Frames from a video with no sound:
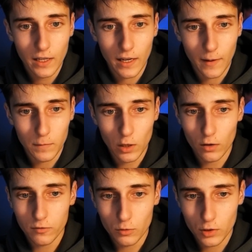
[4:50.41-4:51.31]
The law
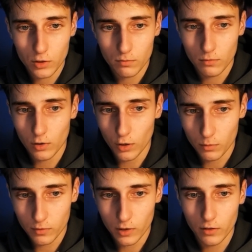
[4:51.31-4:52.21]
of focus, law
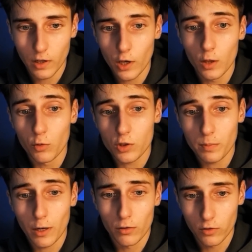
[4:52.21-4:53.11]
number 5, the most
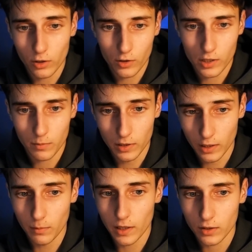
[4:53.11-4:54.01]
powerful concept
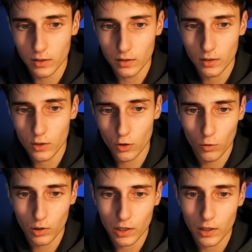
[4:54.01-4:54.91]
in marketing is
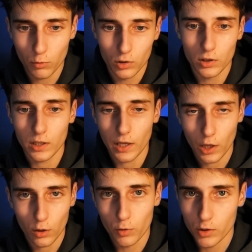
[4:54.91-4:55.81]
owning a word
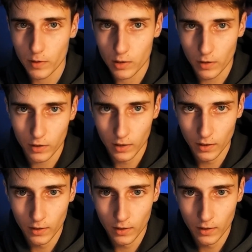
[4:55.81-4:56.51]
in the prospect's mind.